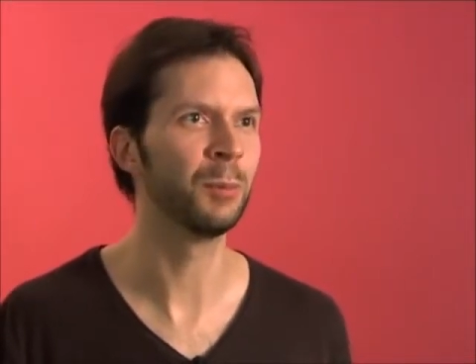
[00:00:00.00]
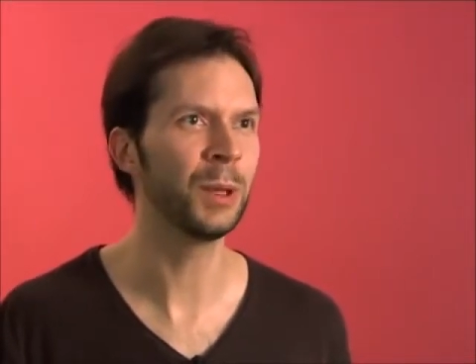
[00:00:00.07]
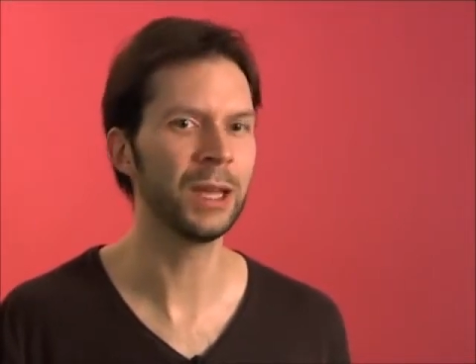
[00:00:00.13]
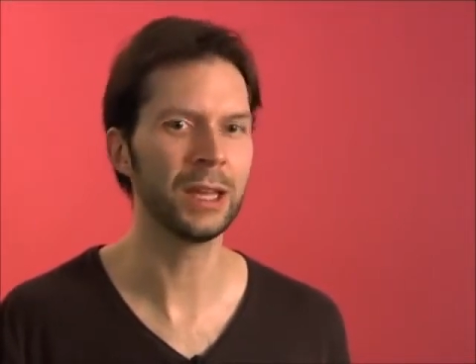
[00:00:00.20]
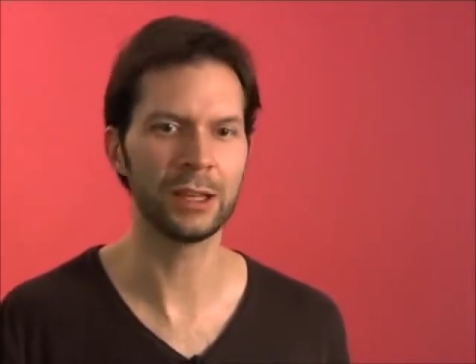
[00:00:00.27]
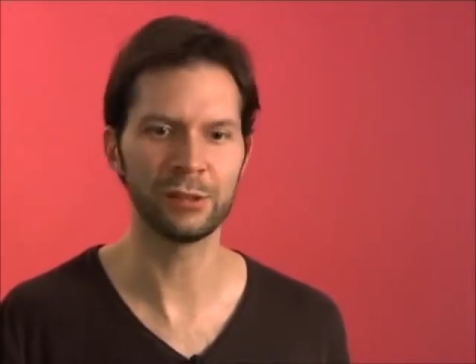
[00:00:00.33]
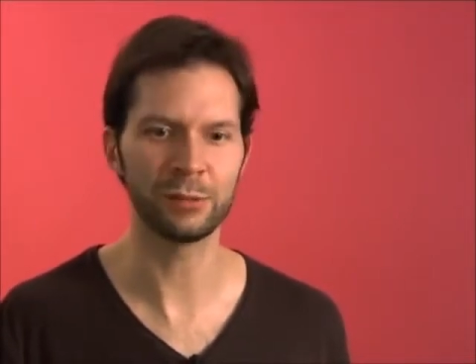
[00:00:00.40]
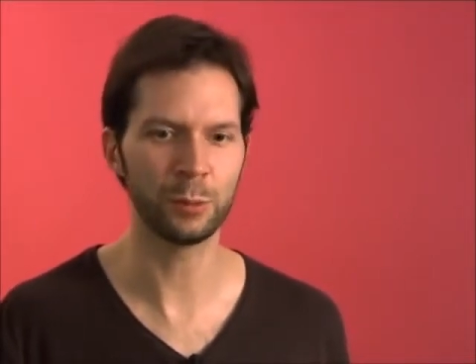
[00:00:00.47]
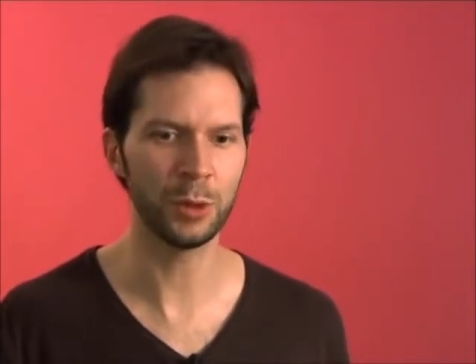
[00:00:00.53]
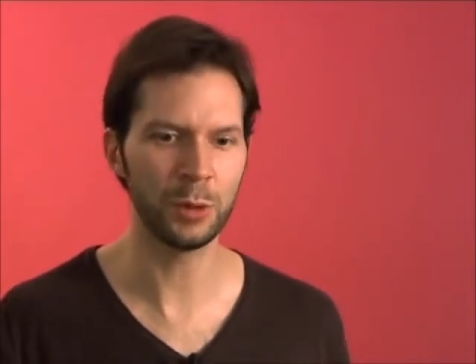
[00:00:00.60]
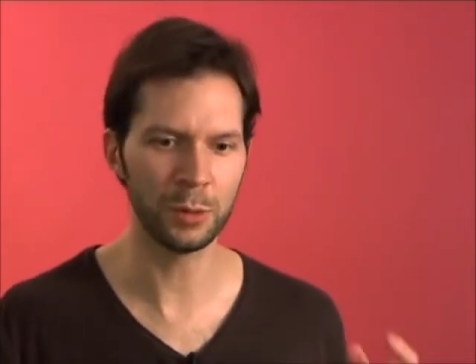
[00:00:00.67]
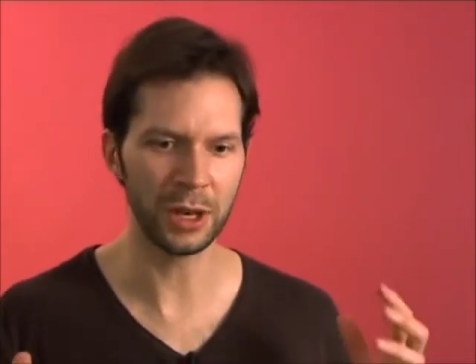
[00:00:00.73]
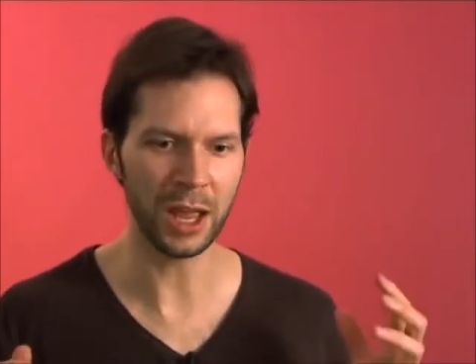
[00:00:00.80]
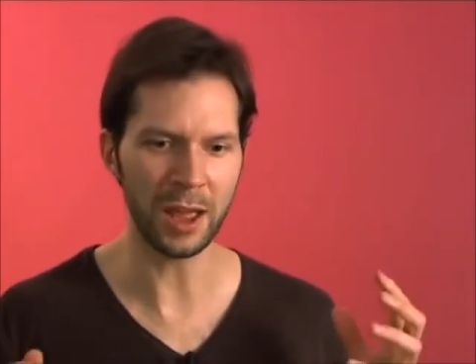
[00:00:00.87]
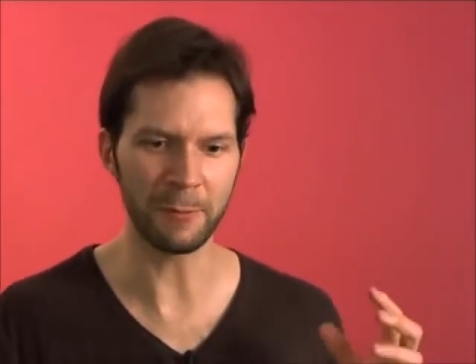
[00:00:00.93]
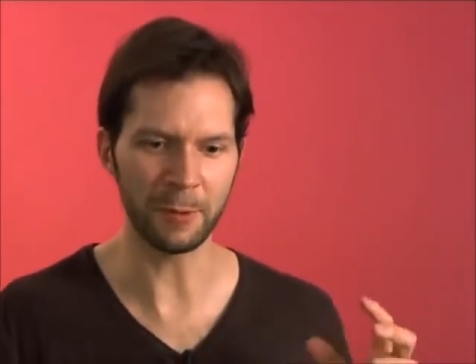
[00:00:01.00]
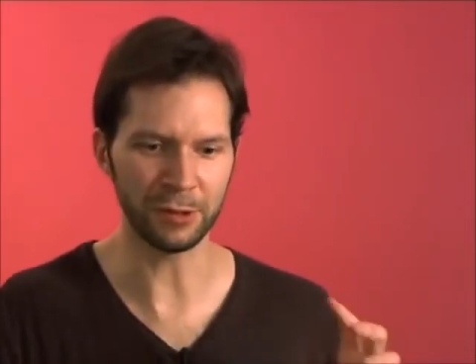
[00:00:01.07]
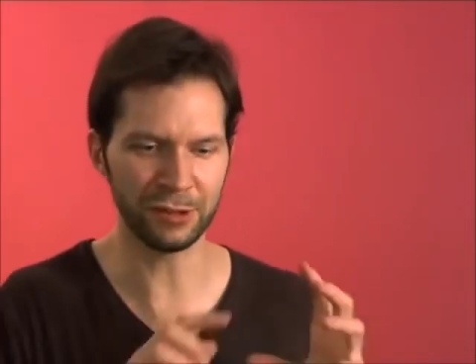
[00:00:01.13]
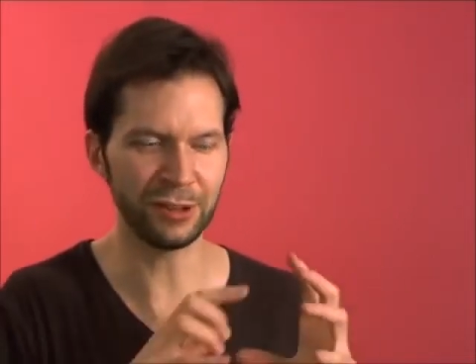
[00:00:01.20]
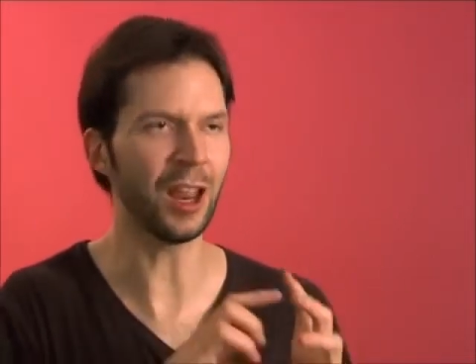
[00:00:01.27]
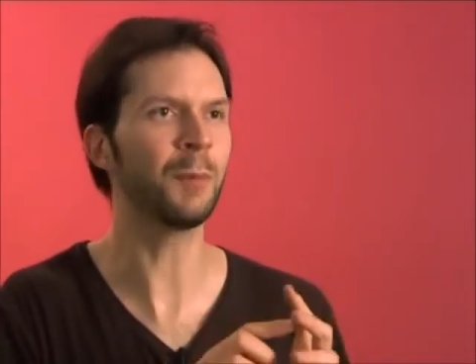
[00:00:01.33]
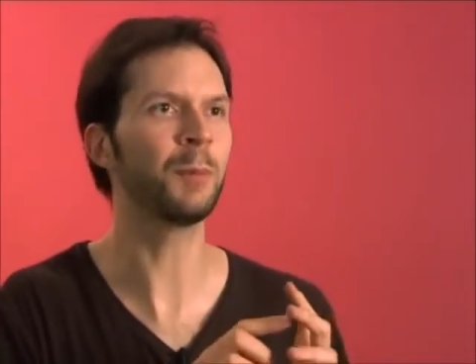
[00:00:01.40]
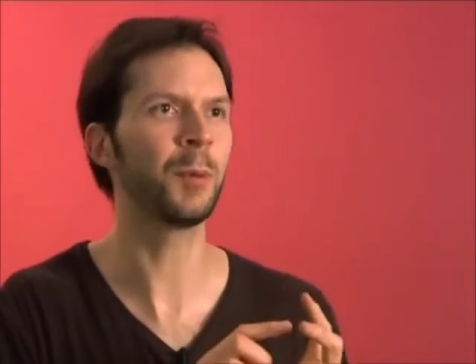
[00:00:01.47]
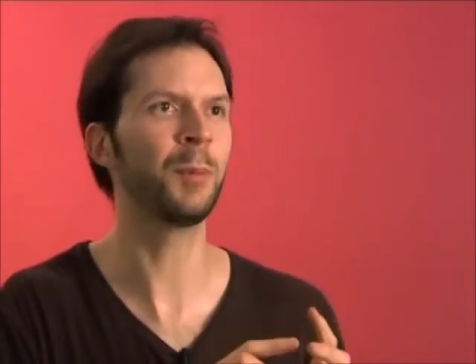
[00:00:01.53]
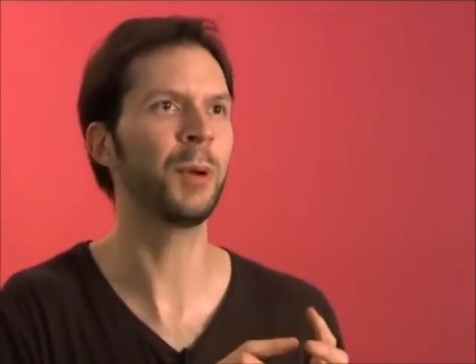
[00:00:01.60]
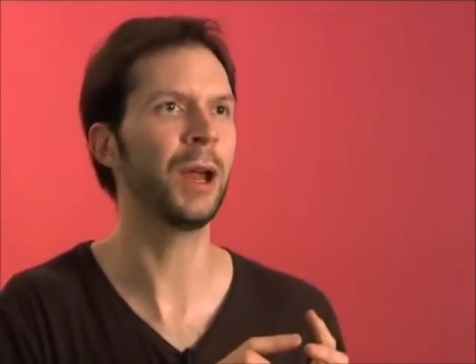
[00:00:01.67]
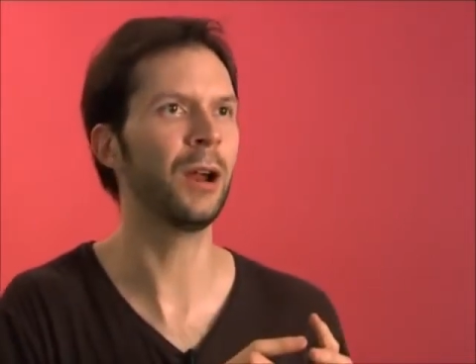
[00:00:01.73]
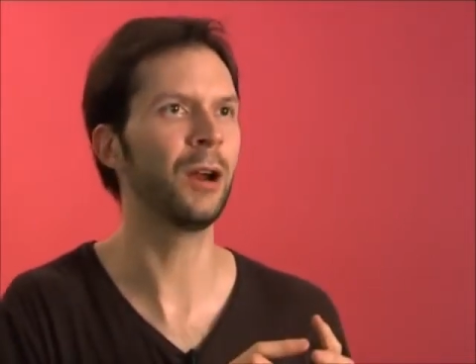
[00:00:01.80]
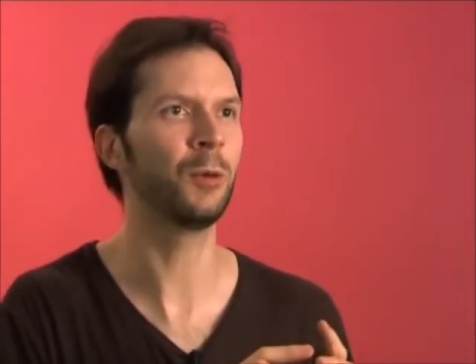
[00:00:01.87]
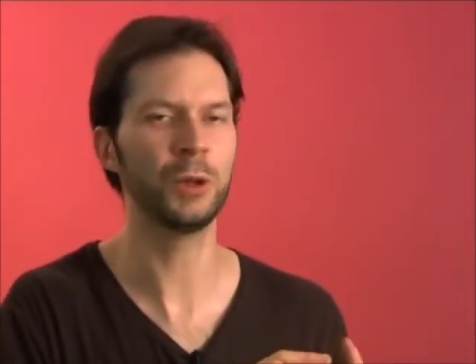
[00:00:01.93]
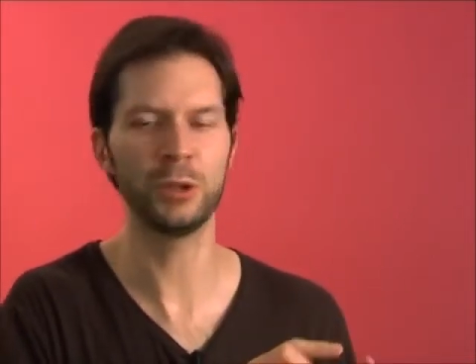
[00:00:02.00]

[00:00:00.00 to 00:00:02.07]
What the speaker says: Big, is we would have a set prepared.